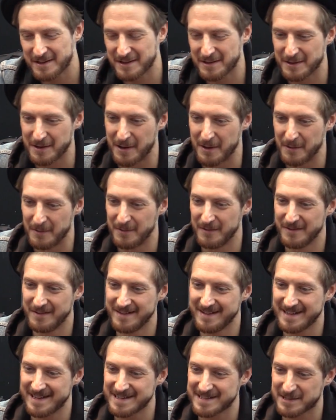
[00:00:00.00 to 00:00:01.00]
you know,
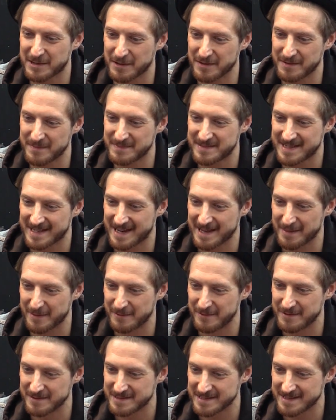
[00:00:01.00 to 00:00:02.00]
he's got them
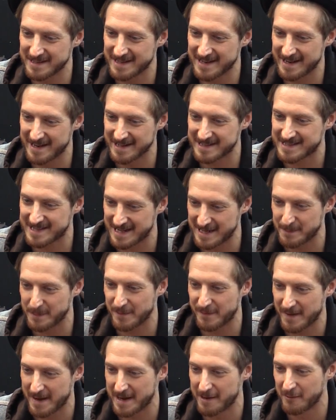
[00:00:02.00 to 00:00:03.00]
together as in a team
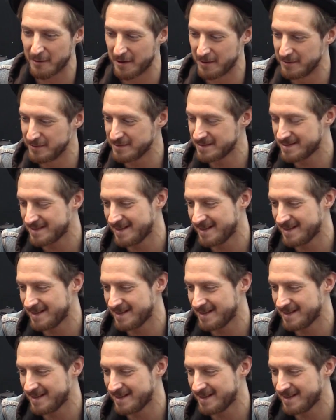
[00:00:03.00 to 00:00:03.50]
of heroes.